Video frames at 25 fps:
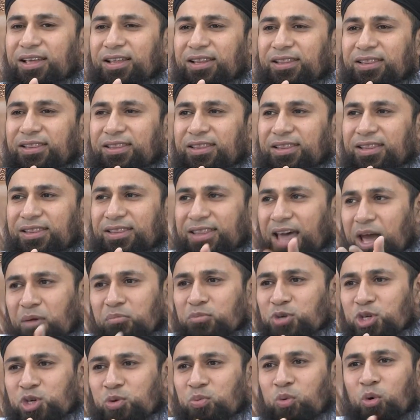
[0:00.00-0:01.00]

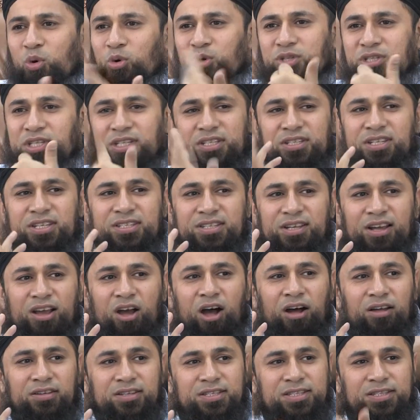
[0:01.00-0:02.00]
much water
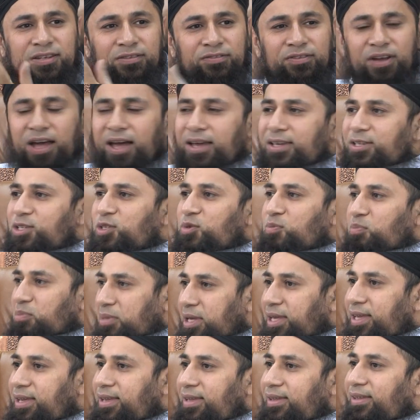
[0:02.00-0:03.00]
can't suffice
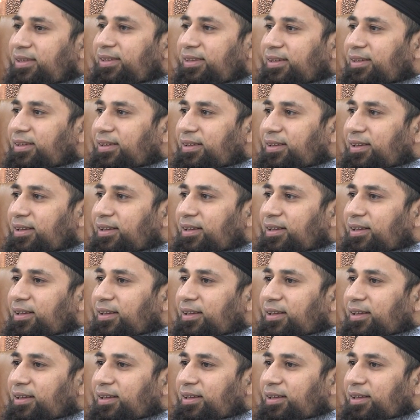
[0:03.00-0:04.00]
me.
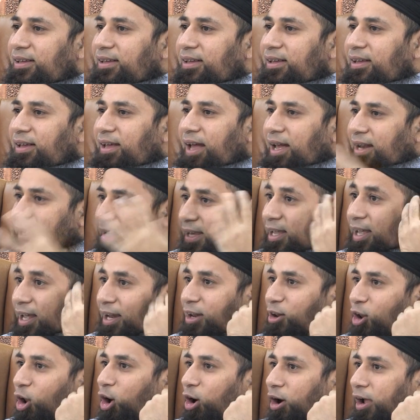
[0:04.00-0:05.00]
And he
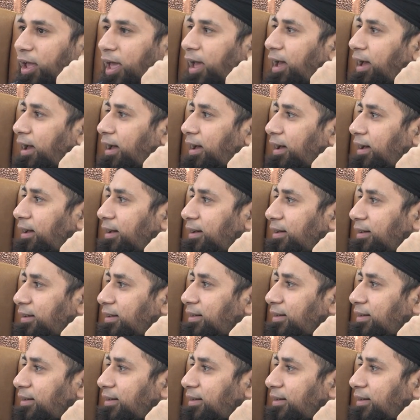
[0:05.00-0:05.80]
had long hair.